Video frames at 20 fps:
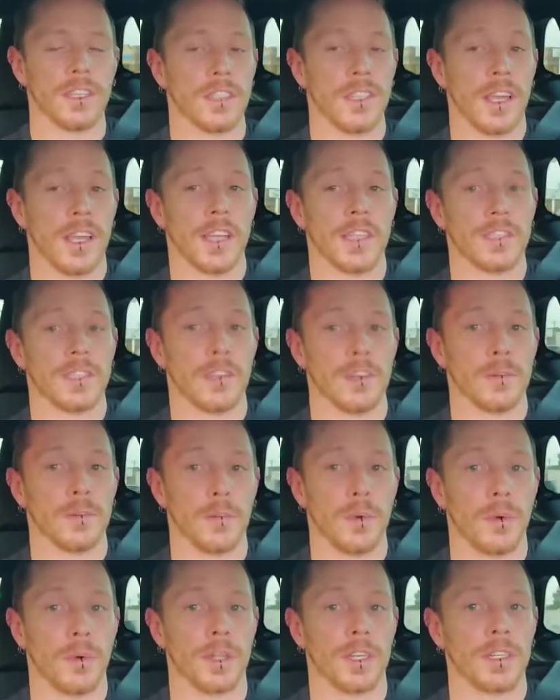as on
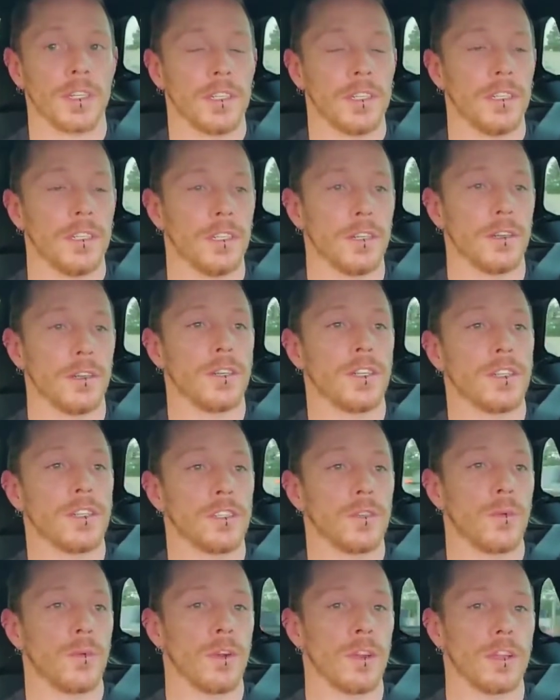point, because
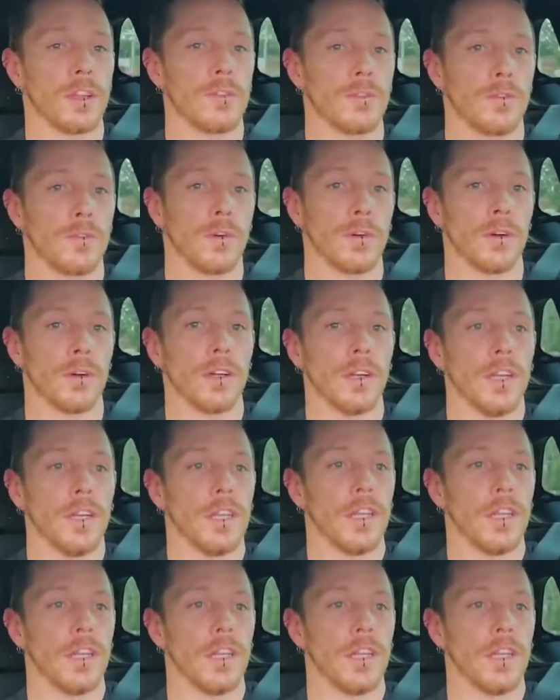you're working for